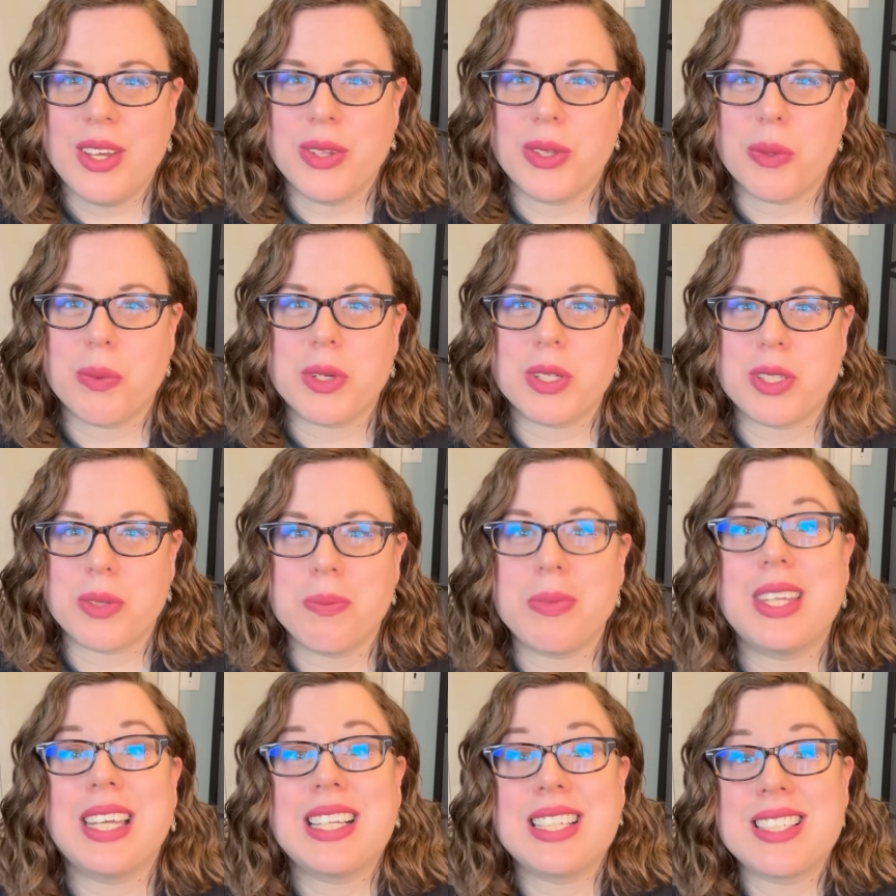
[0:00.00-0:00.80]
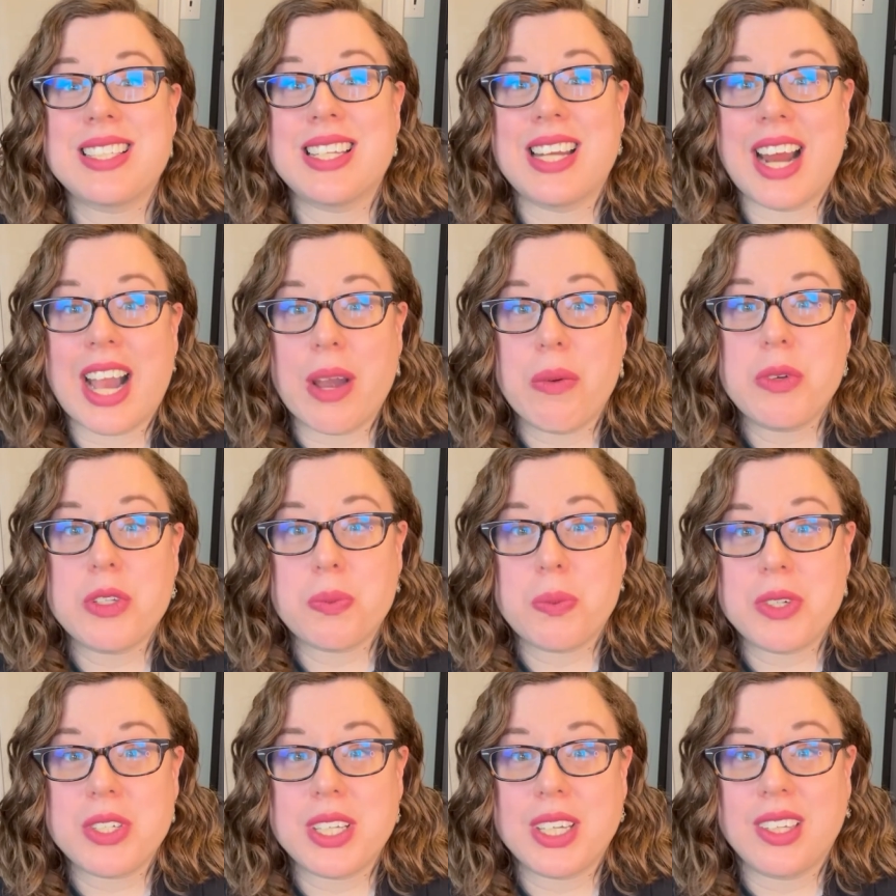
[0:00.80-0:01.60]
There were some things that I was
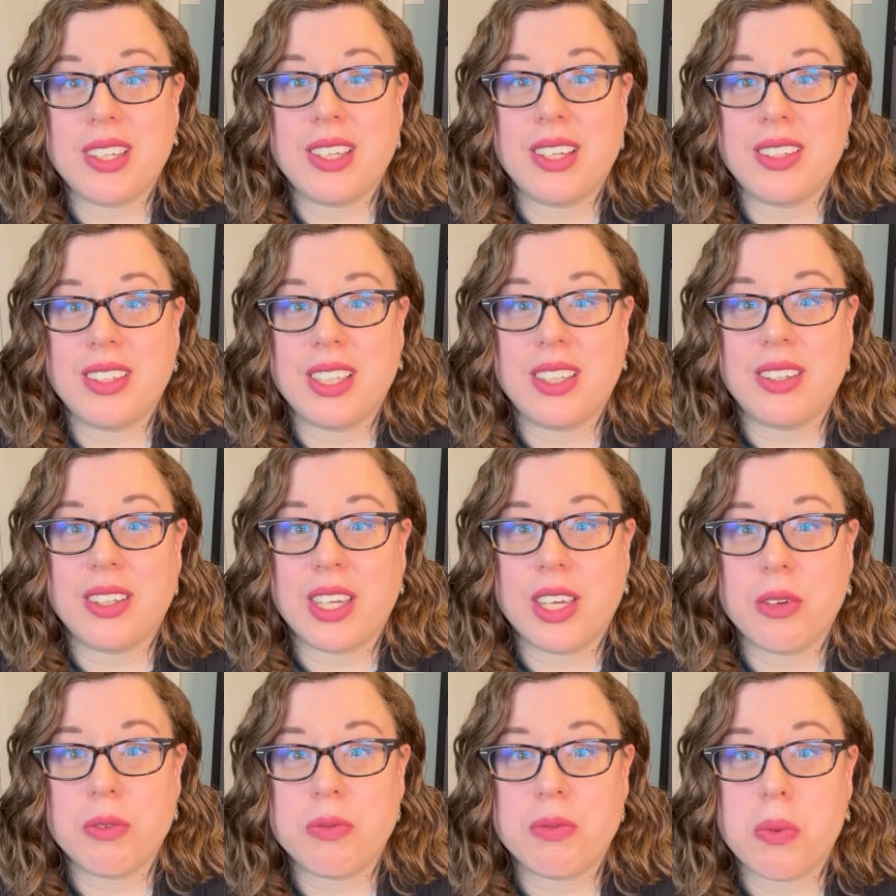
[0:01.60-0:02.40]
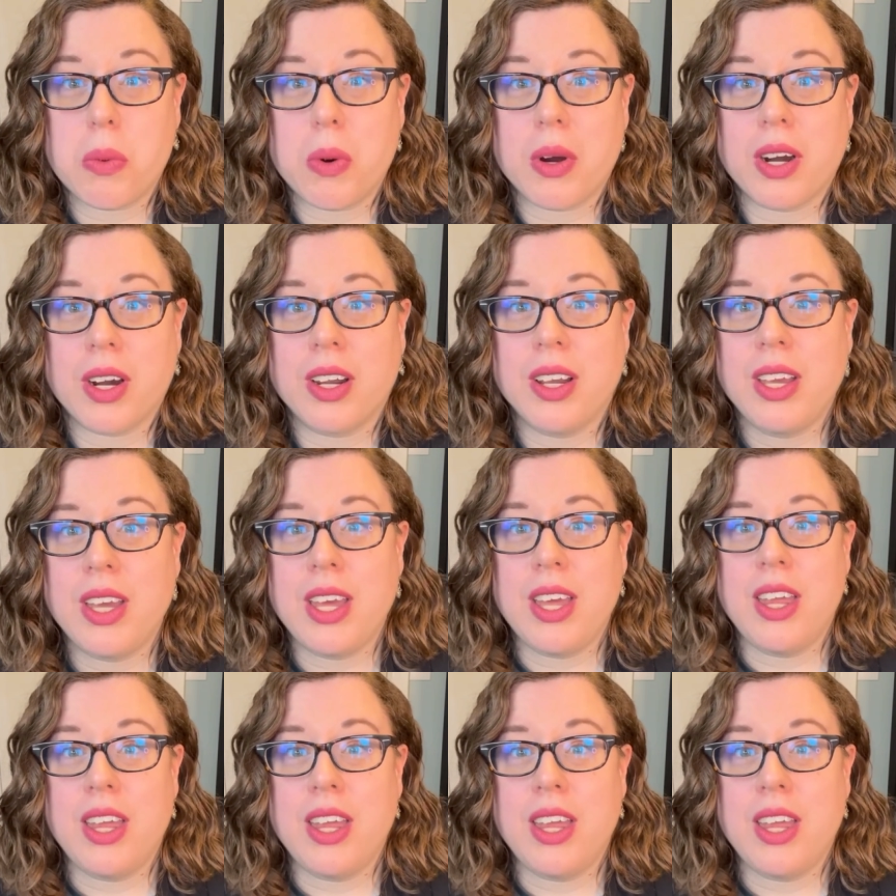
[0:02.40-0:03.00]
particularly looking for